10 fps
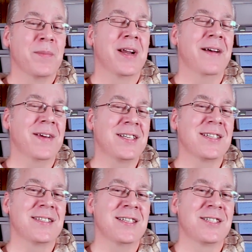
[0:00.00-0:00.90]
but I've
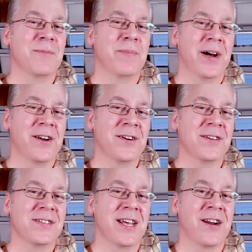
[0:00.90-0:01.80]
actually seen some
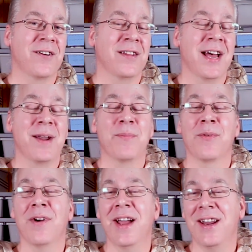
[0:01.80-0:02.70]
butters that are a lot
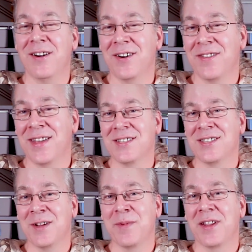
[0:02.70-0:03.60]
brighter
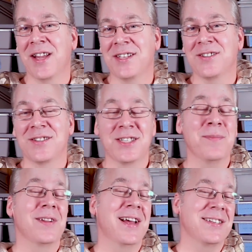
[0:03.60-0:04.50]
some of the lessers,
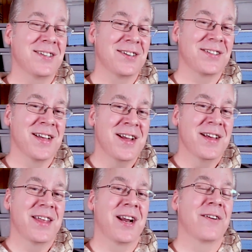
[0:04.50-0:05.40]
some lessers
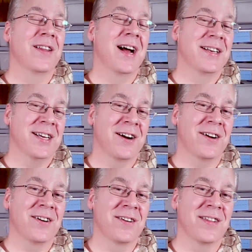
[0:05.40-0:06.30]
that are a lot
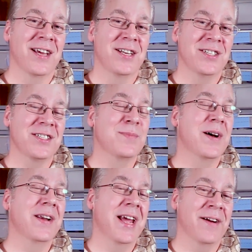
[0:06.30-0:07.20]
darker than just
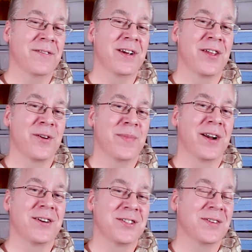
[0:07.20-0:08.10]
about every other
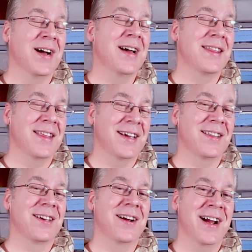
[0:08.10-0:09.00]
butter, so I
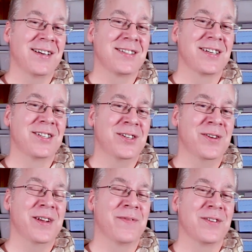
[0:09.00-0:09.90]
think they're actually
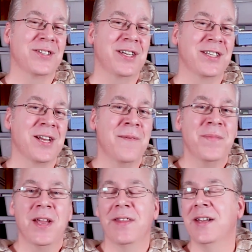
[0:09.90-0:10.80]
two different genes.
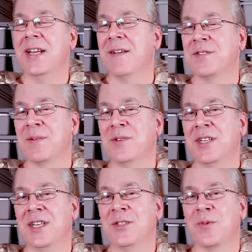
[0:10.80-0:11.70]
And then you have some
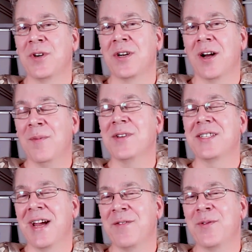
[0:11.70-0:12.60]
genes where
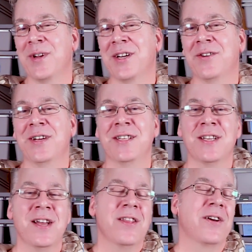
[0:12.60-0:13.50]
almost everyone
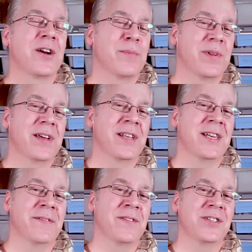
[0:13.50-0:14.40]
agrees they're
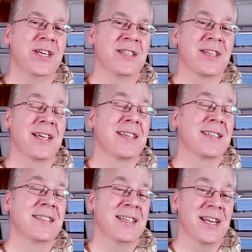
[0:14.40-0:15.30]
completely different genes, like
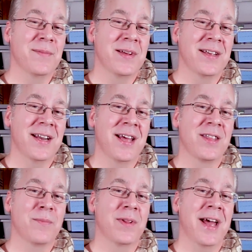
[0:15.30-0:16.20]
the cinnamon
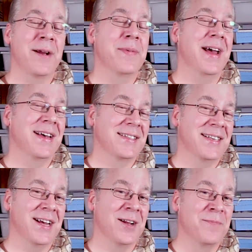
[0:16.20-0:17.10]
and the black
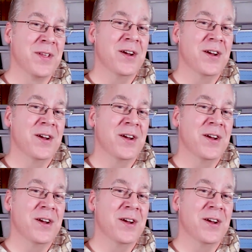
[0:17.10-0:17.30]
pastel,